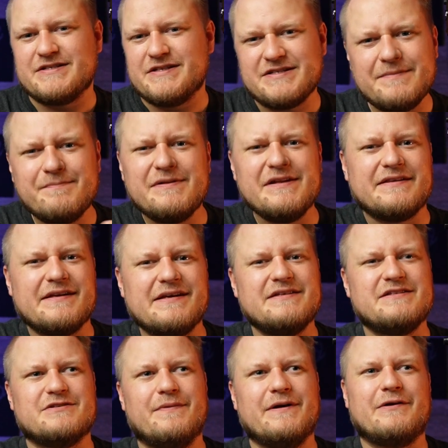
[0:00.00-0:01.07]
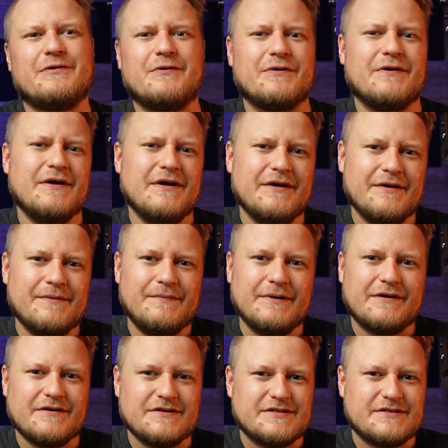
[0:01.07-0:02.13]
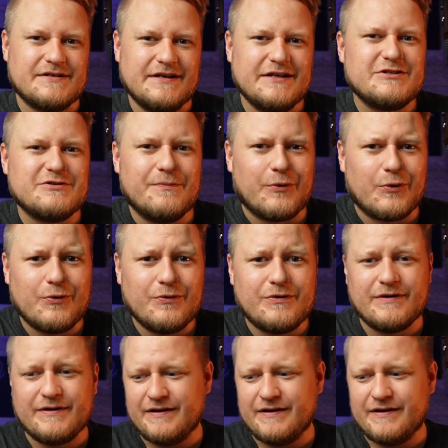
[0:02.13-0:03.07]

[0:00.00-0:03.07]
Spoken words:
simply tastes better because it's brewed